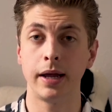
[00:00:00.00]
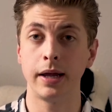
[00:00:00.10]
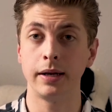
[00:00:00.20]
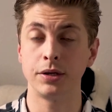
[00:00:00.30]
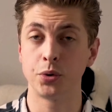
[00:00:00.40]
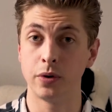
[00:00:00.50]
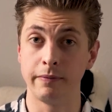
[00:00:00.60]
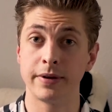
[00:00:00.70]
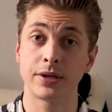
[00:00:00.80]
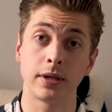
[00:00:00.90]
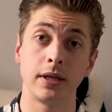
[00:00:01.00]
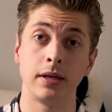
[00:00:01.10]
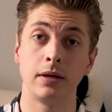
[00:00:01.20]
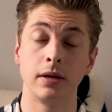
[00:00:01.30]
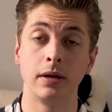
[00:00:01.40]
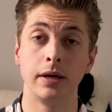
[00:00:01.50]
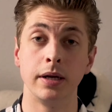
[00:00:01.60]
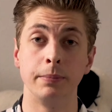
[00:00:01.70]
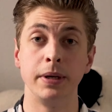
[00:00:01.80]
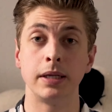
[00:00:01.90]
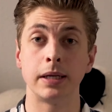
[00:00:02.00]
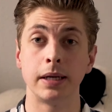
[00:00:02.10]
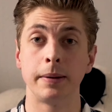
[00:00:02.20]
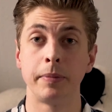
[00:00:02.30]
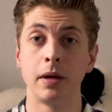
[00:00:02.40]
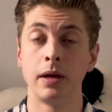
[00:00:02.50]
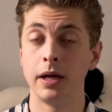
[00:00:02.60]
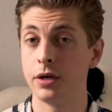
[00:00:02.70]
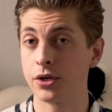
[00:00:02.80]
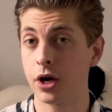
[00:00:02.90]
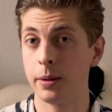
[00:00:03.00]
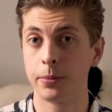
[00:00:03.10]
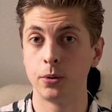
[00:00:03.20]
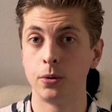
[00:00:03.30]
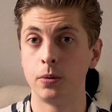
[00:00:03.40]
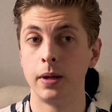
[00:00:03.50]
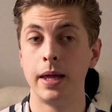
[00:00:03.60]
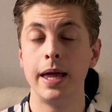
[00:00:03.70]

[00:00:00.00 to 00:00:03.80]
and that you were invested in the meeting, in the Skype call,